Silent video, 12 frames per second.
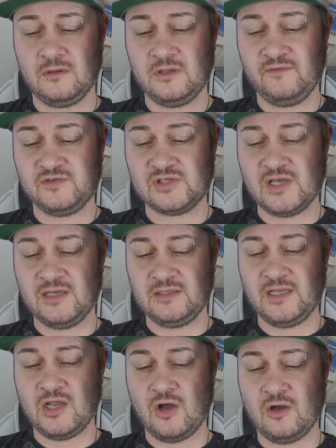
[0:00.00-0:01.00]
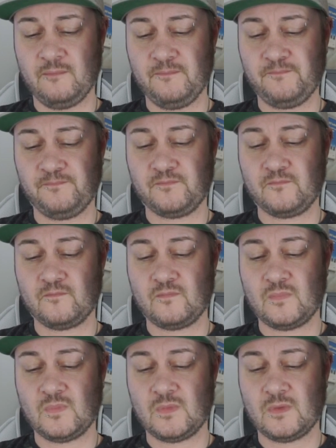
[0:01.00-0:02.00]
you've certainly got
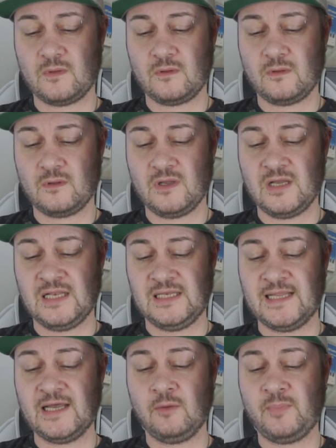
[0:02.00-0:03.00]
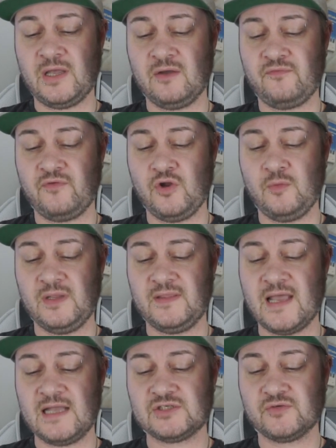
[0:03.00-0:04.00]
a little bit of room in
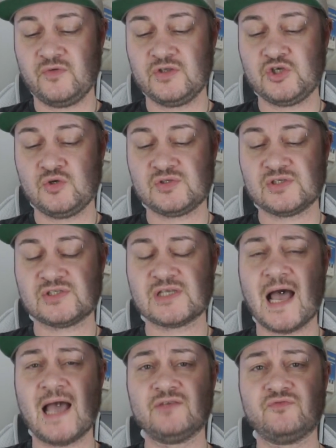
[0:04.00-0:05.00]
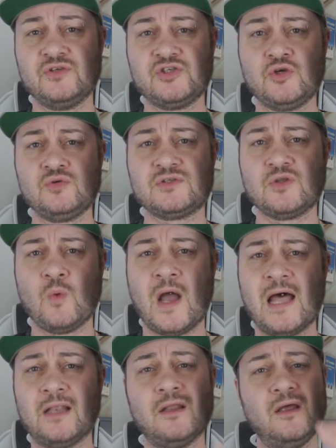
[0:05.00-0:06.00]
there to reduce the size, reduce the
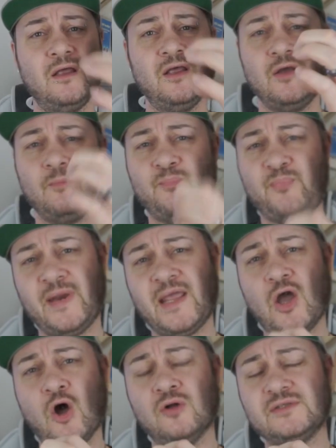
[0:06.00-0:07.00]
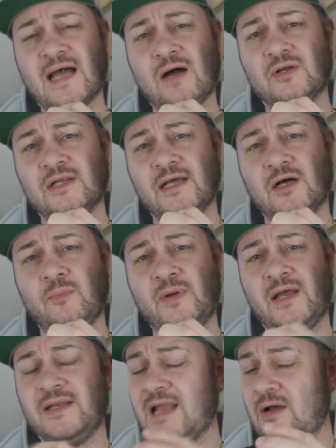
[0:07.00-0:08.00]
well, bring it all down a little
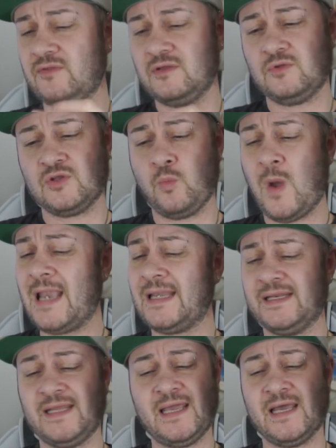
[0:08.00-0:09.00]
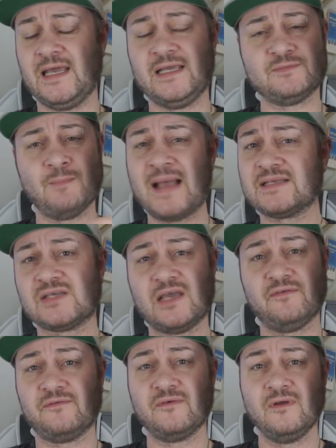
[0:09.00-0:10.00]
bit. Now, the well in here is
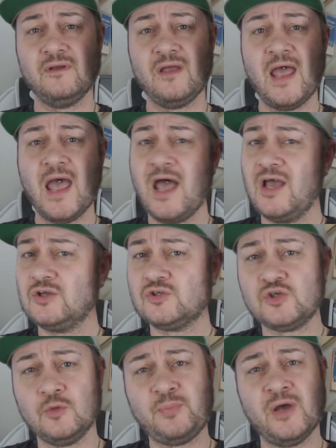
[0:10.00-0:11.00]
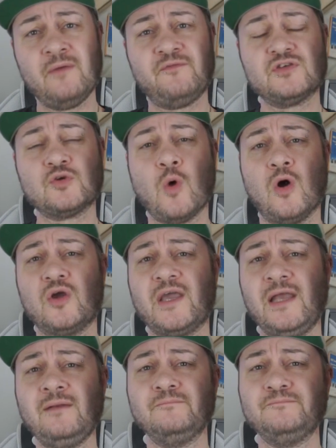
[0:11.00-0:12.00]
massive, superb for
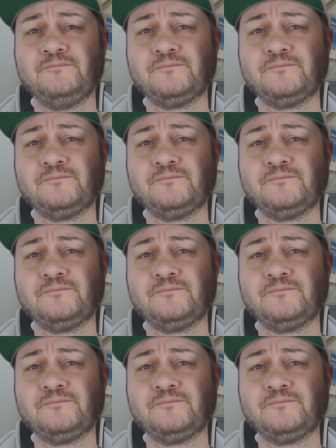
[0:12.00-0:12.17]
squonking.